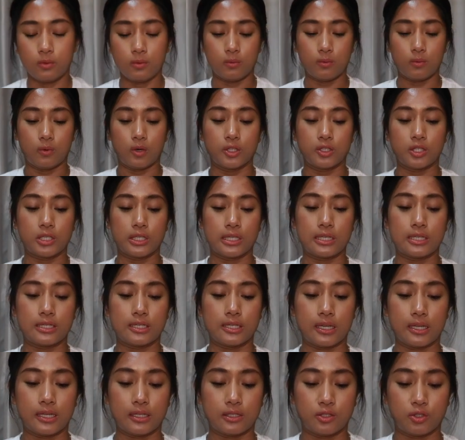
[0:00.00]
want to
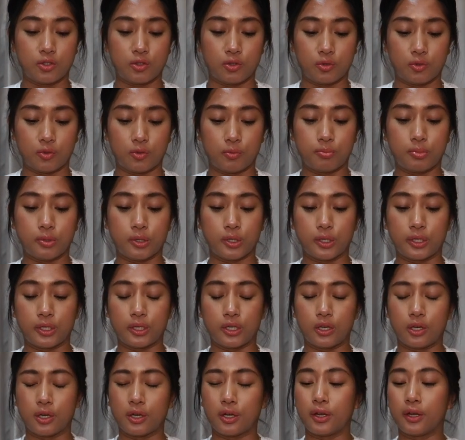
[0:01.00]
intend to
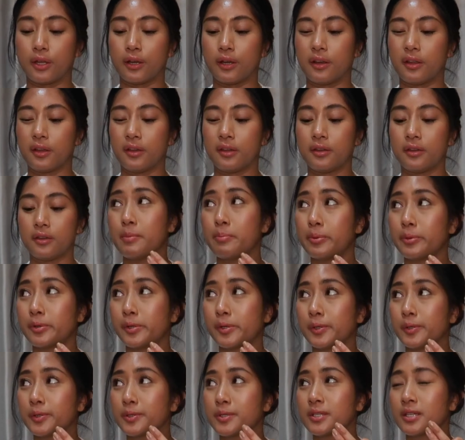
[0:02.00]
put on
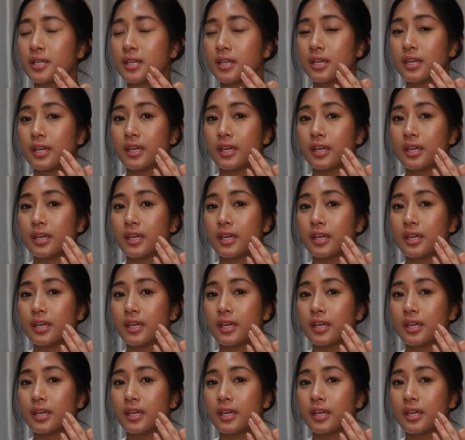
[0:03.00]
pimples.